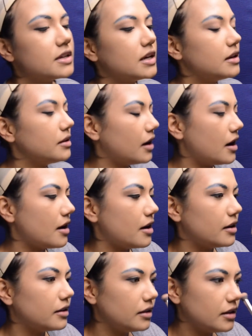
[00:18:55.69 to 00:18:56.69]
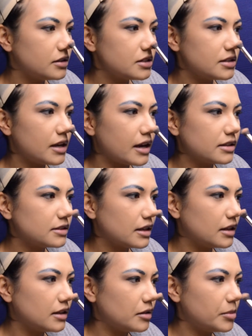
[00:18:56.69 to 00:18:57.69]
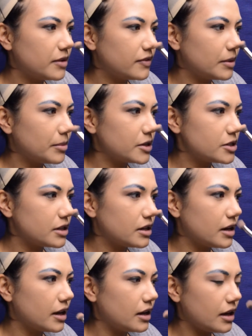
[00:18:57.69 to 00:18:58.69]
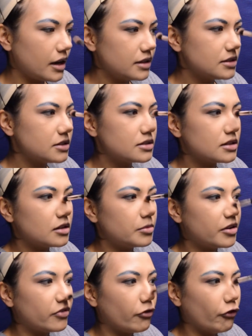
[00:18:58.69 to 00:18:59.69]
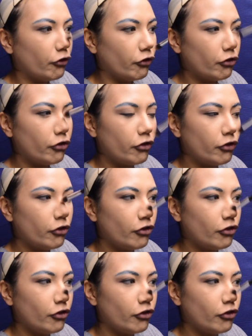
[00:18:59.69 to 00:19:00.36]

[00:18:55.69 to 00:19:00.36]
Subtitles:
It just adds like a little bit of dimension, and it adds just a little bit of oomph.